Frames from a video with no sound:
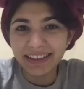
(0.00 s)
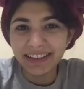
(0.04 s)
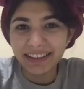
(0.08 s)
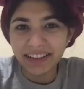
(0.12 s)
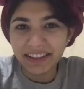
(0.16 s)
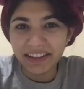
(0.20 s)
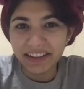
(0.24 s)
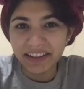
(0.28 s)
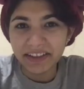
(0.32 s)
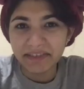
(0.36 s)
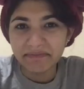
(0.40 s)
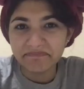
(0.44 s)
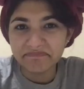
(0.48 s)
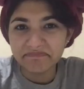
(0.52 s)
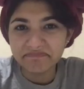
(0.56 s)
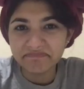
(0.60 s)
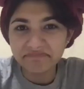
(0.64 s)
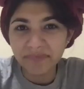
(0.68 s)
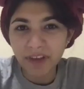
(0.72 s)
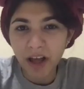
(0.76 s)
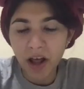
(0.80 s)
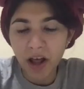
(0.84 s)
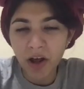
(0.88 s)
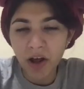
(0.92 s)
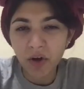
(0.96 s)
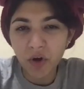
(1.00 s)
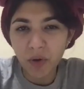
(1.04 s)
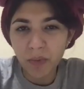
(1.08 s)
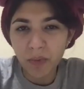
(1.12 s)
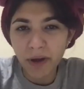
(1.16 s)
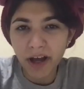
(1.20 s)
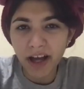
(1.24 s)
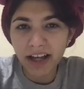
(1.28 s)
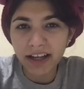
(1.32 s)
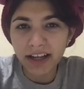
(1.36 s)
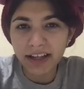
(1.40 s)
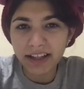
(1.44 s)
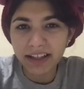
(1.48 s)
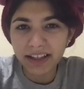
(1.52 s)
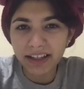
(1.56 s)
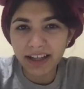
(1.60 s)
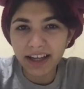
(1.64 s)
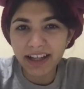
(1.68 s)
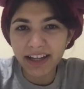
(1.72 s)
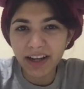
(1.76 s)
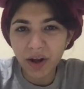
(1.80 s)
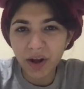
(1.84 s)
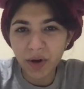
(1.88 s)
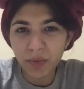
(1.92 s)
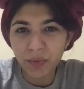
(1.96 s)
Yeah, I'll go back
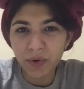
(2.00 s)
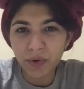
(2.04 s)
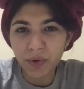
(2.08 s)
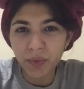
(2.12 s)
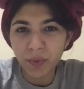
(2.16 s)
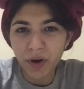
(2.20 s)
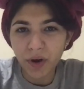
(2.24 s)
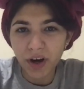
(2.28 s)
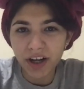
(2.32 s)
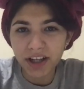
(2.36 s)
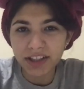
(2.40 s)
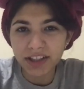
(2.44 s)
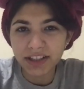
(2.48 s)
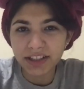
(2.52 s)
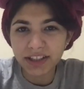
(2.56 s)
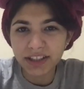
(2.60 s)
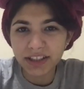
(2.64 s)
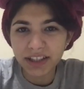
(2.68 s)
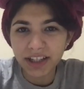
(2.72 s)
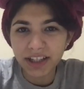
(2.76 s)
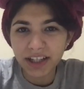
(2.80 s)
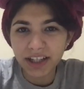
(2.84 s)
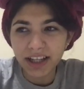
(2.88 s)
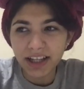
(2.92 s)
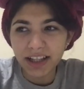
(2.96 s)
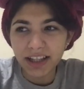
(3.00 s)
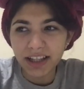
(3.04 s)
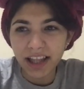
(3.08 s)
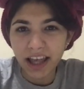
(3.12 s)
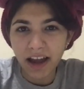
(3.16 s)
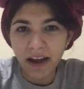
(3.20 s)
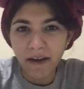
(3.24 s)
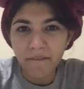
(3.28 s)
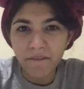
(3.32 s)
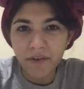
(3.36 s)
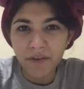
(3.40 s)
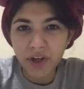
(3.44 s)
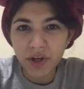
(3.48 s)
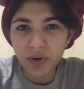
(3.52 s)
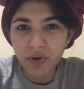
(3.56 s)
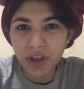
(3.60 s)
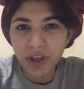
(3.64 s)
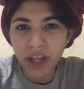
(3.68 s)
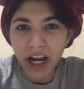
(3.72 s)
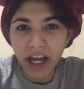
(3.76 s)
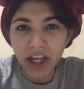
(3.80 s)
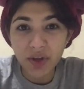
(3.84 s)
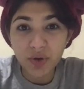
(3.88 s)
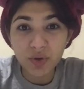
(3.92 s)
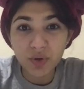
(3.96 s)
and I'll rewatch like a video that
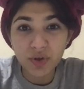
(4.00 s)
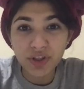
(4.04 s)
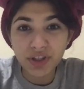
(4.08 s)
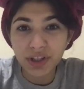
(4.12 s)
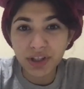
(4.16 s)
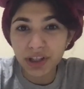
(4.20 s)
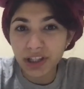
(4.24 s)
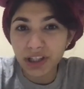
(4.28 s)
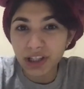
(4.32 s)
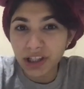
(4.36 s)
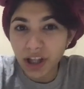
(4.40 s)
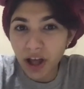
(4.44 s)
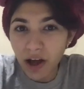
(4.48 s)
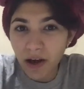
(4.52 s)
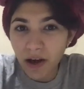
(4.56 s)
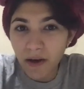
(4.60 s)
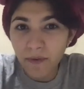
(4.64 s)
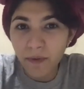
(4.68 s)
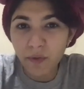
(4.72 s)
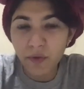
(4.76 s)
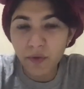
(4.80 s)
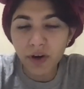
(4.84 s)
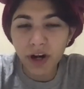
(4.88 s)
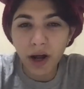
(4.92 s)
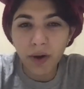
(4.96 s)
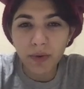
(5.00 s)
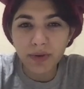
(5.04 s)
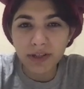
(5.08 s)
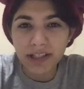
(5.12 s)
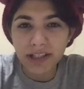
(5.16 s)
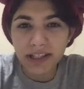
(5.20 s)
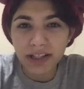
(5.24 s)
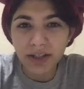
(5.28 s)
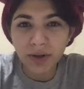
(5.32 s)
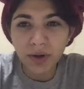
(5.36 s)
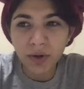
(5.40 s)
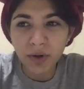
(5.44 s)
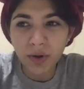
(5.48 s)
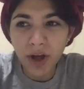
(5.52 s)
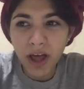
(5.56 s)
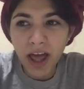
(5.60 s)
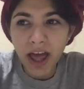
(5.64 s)
I used to love when I was little,